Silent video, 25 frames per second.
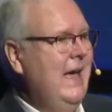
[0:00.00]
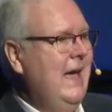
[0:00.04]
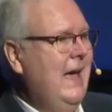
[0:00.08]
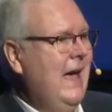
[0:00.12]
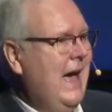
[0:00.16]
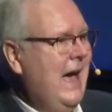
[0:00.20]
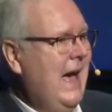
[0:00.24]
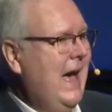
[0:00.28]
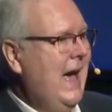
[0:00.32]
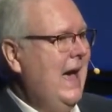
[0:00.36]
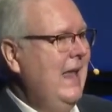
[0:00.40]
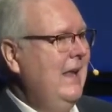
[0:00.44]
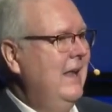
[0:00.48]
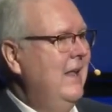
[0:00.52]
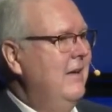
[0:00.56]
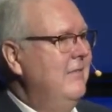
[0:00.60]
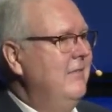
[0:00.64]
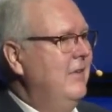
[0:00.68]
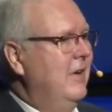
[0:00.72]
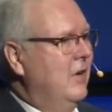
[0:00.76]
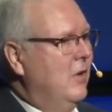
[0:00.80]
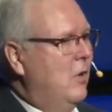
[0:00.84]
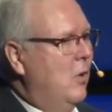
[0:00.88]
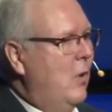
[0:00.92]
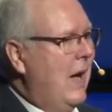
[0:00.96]
I, I love
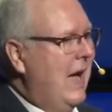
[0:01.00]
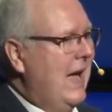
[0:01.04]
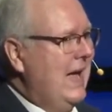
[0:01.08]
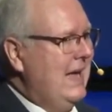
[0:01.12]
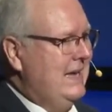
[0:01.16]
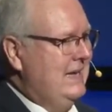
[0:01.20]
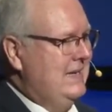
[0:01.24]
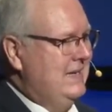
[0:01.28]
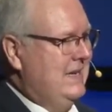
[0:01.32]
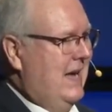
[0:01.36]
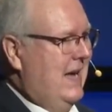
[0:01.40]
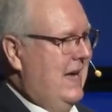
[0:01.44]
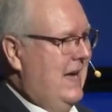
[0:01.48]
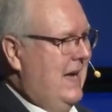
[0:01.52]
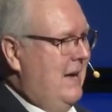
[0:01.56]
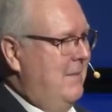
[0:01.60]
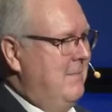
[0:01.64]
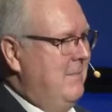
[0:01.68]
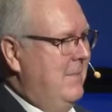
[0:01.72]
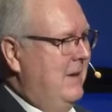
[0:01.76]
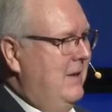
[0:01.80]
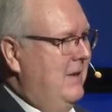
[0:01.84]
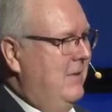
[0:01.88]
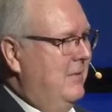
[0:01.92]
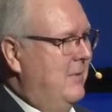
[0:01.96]
a quiet time
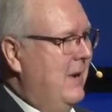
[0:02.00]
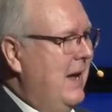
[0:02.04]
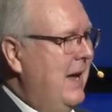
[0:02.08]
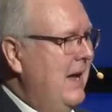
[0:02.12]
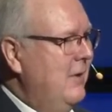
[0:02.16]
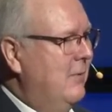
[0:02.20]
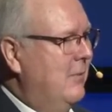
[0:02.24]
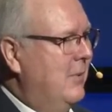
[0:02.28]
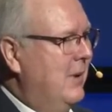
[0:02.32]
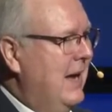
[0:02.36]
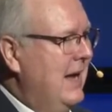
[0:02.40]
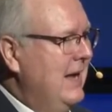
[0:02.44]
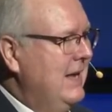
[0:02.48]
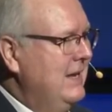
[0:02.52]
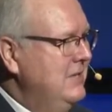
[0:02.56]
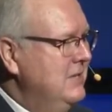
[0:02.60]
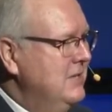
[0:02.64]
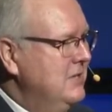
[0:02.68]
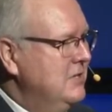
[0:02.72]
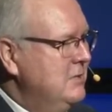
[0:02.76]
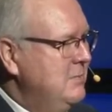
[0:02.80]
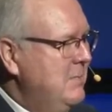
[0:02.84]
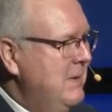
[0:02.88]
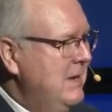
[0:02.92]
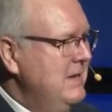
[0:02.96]
right where I can
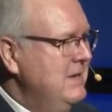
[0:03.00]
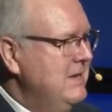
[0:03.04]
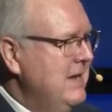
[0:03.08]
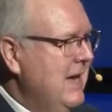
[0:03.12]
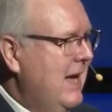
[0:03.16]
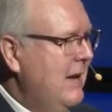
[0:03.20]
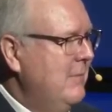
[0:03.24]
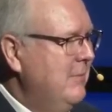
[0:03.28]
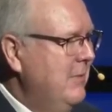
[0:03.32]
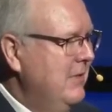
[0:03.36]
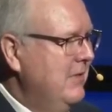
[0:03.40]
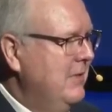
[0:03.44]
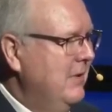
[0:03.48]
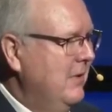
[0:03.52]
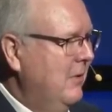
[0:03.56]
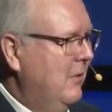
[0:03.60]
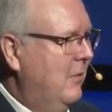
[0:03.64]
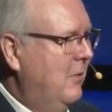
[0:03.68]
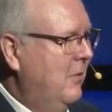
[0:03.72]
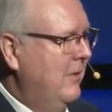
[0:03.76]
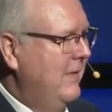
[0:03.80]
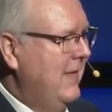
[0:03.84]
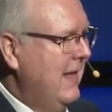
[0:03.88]
just spend time with the Lord.